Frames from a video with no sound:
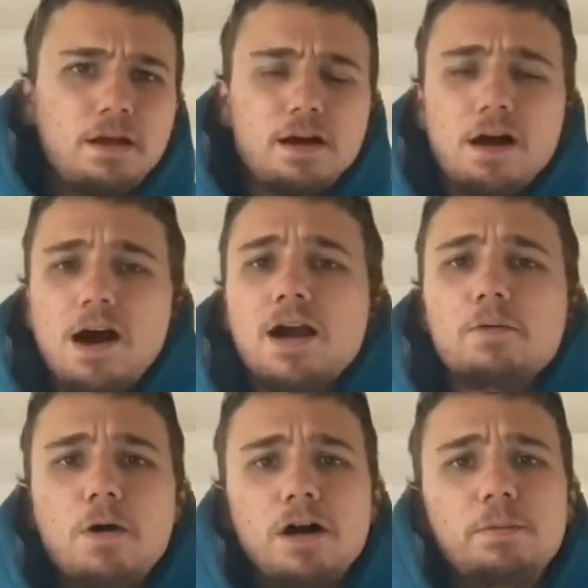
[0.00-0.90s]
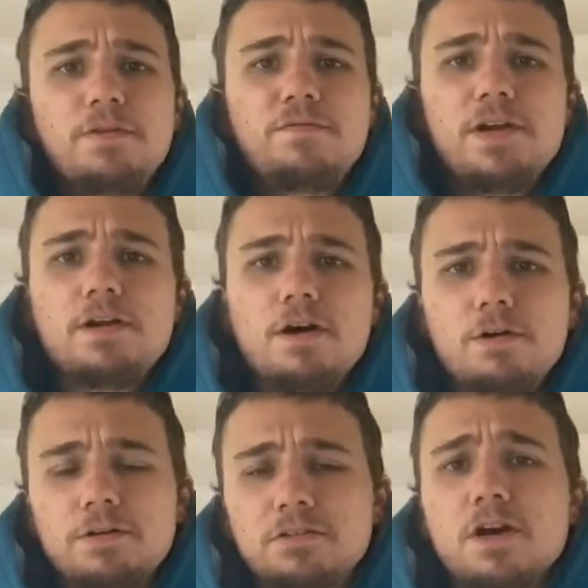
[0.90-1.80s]
All right, welcome to the video.
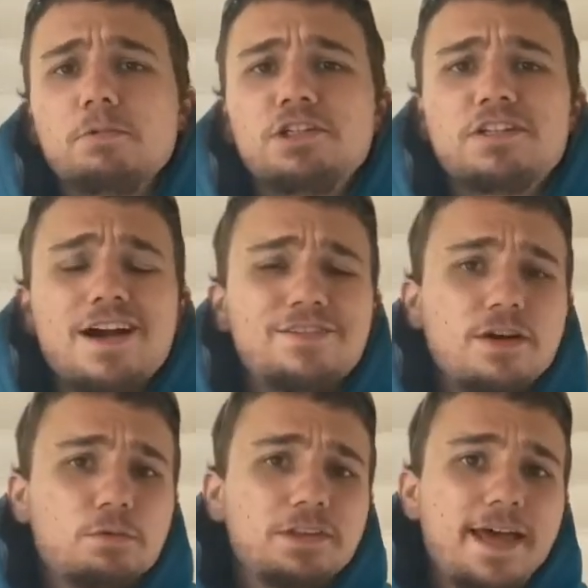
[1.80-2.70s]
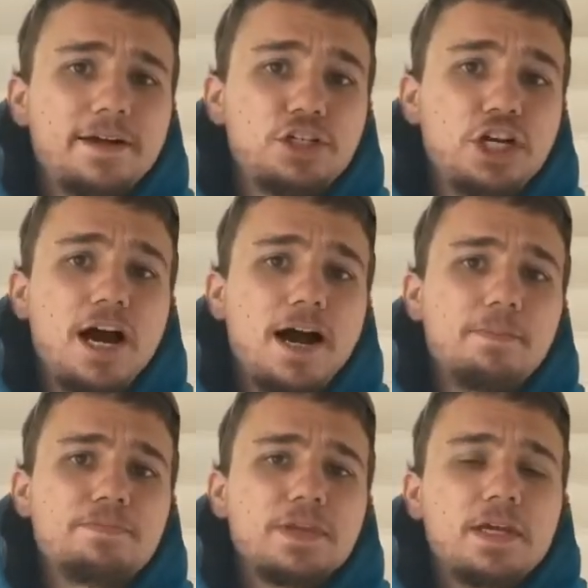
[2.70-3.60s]
So we just got done with that
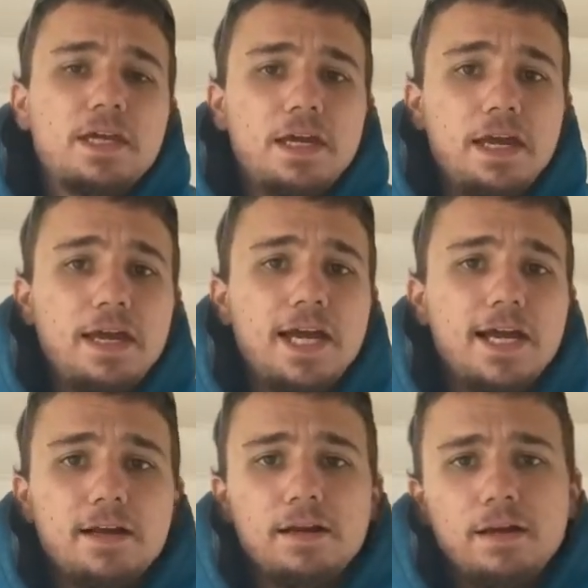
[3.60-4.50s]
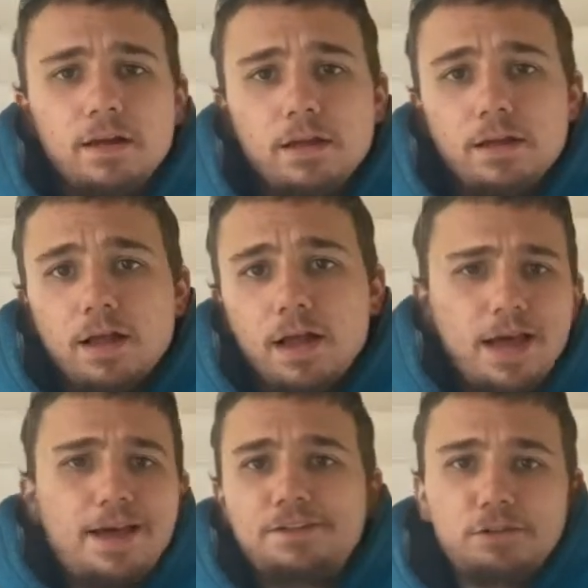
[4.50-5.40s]
job, and
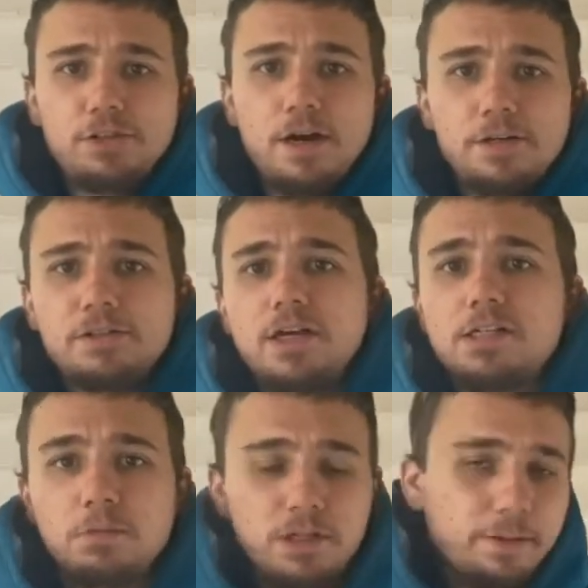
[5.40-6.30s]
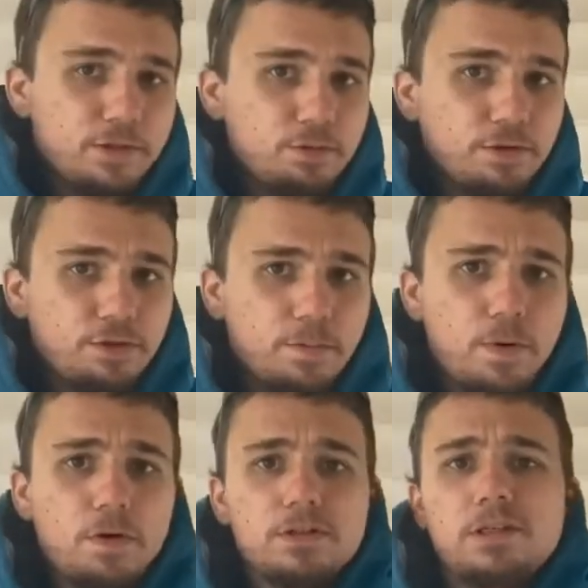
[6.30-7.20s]
as you saw, you saw some clips with the
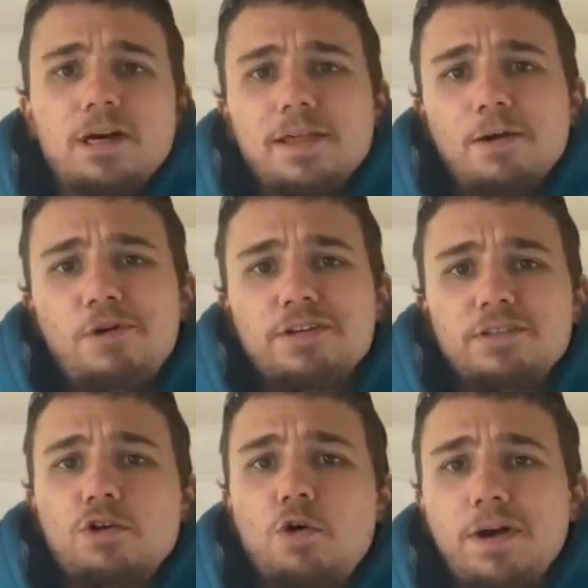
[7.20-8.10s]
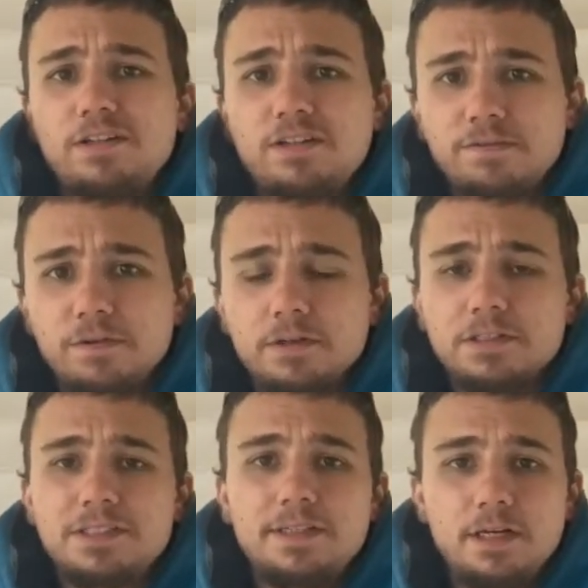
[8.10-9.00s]
pole saw that wasn't quite to full
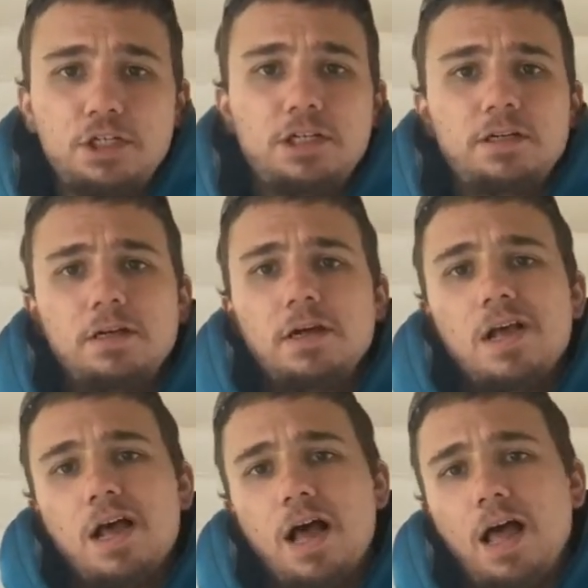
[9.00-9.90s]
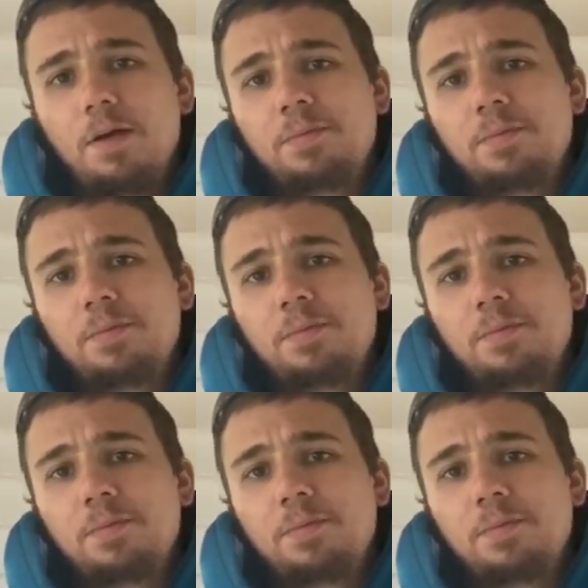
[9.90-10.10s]
extension, um,